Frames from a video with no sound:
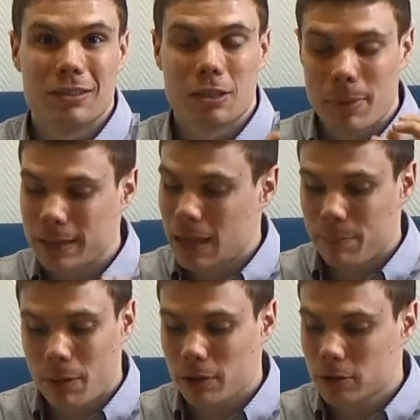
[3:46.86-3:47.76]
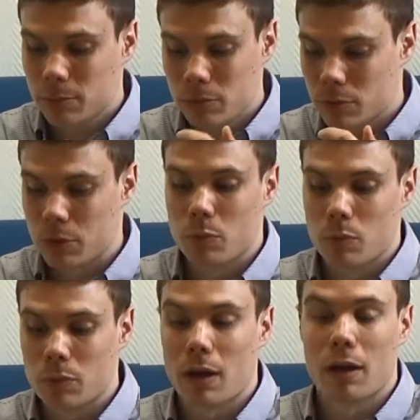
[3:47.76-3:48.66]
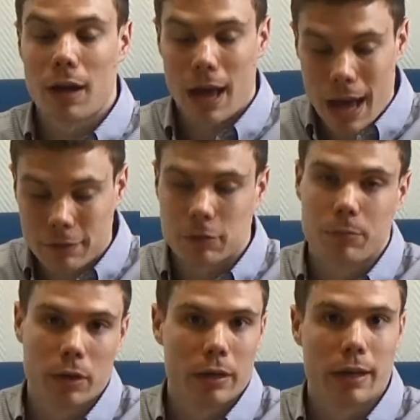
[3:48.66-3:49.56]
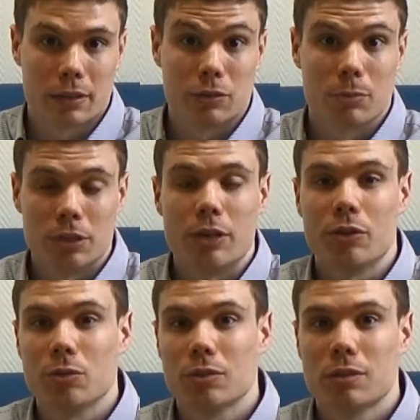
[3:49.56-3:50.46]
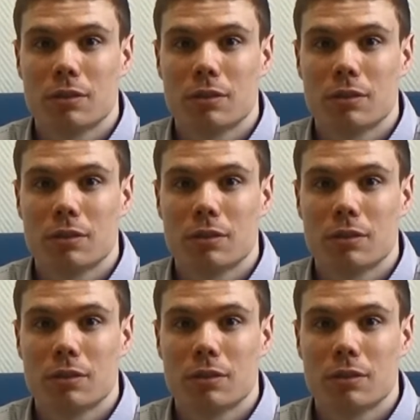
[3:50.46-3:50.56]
To make that possible, you have to bring in extra materials.